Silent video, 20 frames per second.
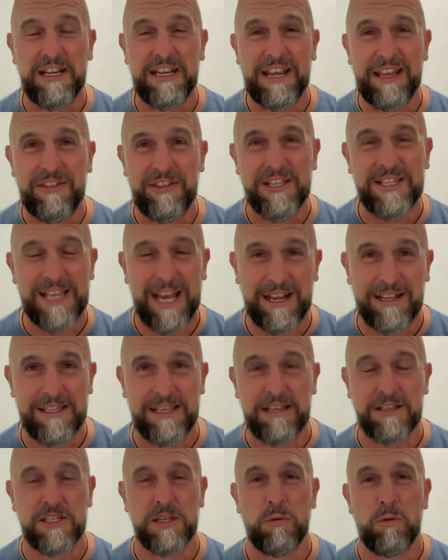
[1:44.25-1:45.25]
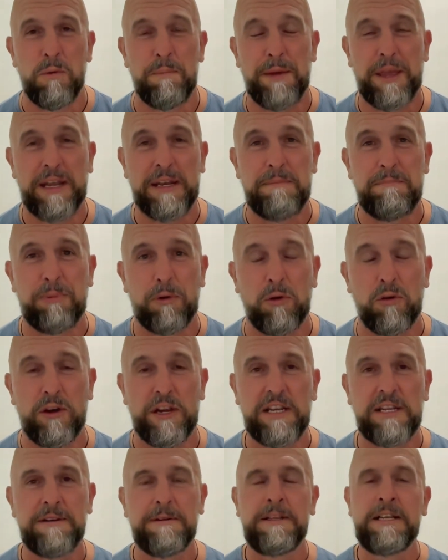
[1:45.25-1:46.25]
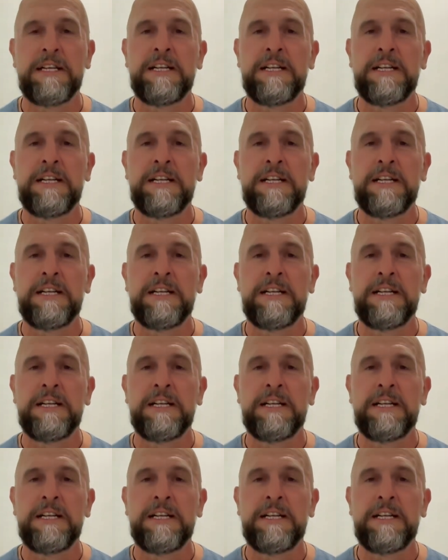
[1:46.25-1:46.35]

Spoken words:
in the tactics that were being employed.